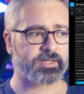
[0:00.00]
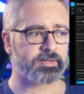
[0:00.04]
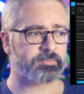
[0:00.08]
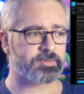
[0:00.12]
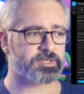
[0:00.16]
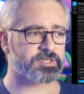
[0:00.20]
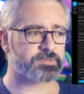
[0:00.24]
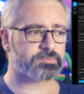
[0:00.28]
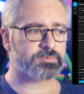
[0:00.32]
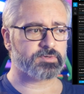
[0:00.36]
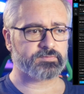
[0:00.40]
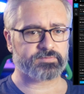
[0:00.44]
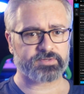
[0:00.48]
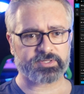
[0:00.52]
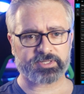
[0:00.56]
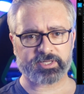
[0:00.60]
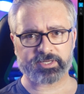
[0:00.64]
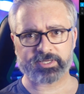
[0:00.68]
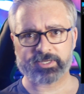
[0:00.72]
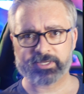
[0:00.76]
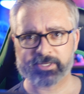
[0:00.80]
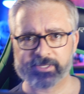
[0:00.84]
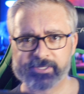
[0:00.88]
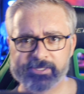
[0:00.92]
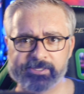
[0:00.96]
Let me just move to
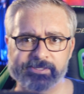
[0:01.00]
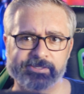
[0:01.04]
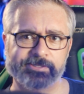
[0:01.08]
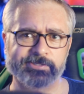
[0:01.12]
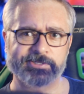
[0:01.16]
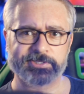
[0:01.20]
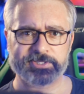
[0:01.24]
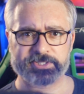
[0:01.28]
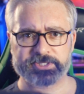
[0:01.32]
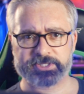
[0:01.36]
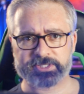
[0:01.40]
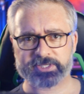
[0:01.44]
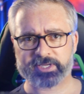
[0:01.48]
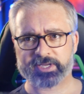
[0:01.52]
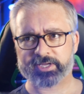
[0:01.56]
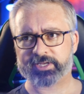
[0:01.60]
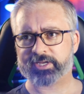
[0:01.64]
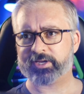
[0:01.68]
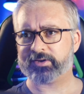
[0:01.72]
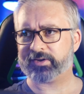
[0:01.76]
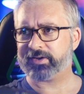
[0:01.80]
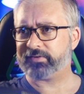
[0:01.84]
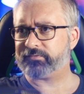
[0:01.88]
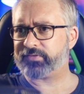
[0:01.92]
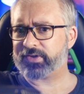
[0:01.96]
the
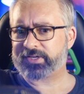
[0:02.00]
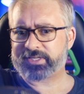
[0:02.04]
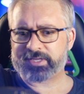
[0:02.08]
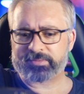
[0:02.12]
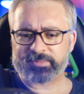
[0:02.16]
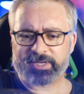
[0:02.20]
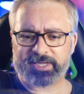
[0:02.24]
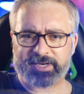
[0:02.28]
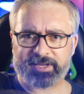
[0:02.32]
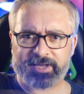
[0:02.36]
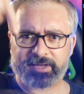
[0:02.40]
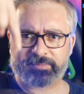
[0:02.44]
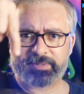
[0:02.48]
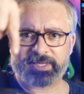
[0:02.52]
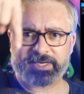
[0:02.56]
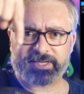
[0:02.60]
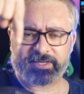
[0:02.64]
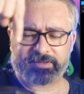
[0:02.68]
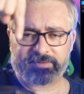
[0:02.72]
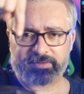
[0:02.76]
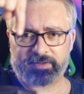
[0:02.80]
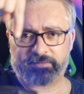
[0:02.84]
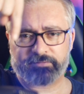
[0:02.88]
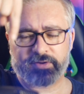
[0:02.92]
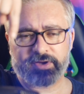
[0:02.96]
side here. In fact, I'm
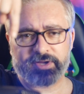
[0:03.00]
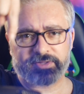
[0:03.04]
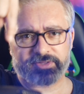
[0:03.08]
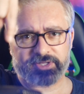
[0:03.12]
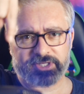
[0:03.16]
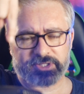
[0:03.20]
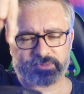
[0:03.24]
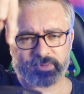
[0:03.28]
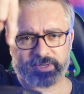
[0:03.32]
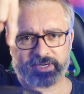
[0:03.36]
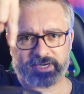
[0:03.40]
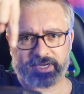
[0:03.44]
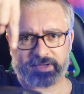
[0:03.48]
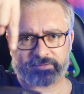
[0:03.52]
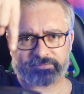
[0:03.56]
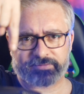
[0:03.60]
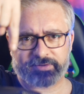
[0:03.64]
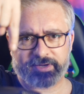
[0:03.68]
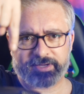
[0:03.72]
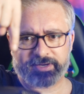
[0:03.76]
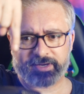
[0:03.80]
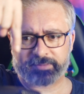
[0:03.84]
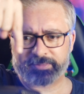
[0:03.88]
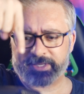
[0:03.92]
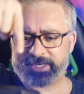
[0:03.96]
gonna. You've heard this one enough,
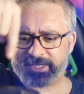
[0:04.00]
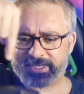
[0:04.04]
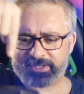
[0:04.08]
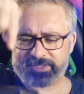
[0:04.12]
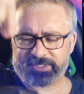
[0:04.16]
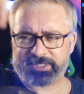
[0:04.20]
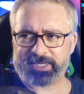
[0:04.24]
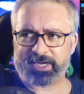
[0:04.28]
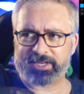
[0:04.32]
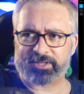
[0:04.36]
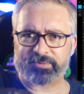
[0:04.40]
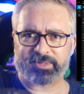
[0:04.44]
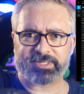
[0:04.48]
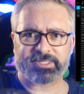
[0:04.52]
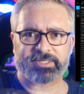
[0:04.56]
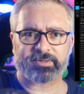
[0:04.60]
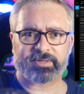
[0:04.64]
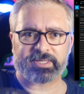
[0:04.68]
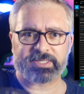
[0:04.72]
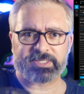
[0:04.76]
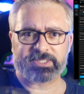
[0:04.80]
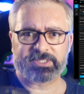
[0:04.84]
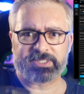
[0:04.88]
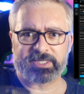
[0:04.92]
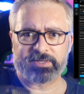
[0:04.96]
right? I'm gonna get this out of the way so
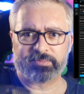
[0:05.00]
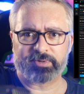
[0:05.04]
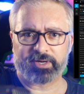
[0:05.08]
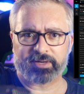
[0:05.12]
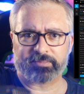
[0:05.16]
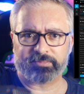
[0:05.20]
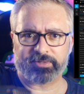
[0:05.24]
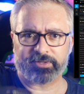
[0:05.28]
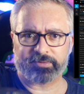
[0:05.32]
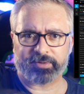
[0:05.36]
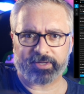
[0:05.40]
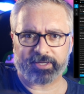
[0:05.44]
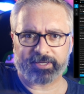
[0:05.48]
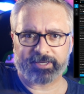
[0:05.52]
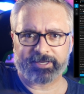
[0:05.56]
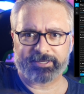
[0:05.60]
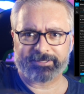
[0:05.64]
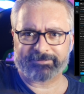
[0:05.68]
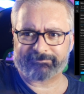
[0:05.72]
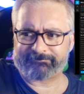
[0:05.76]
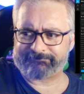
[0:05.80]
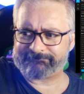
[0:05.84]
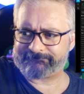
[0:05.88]
I can see what I'm doing.